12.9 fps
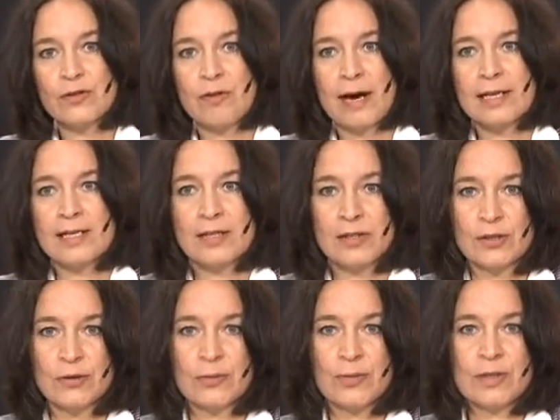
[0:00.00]
tried to
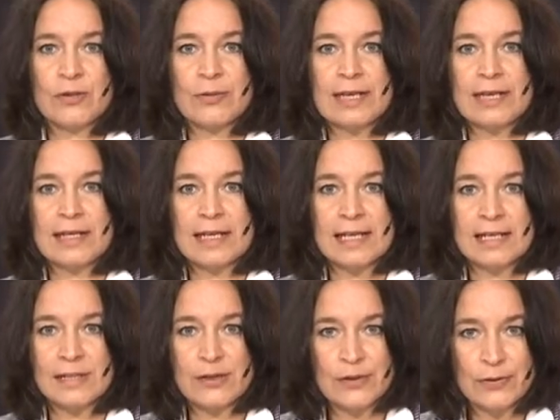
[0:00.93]
do between the
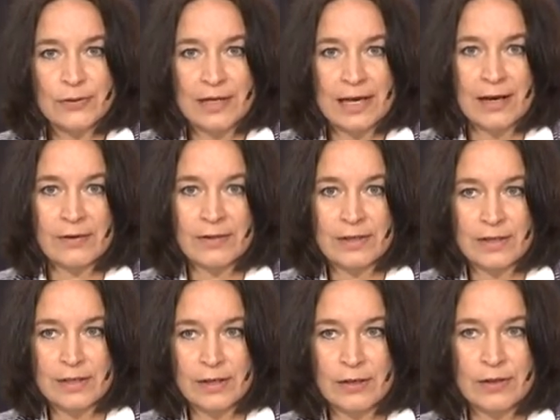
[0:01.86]
years
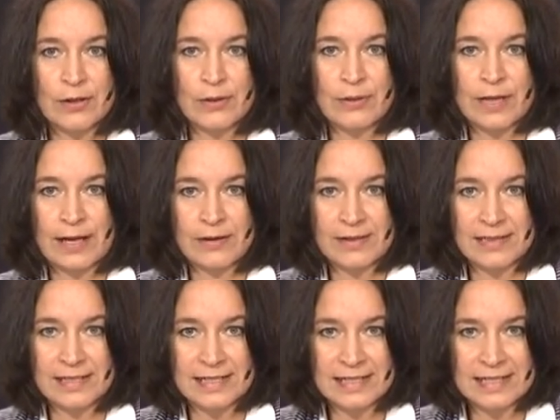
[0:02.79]
2000 and
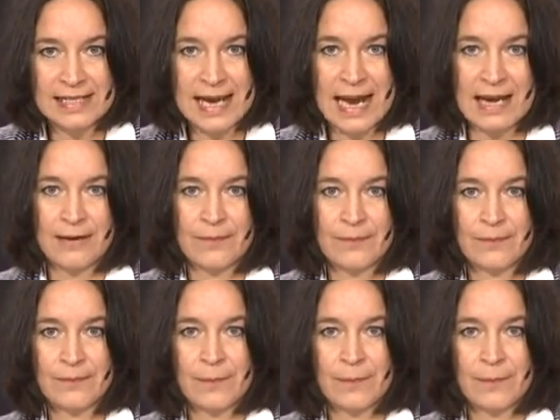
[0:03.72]
2010.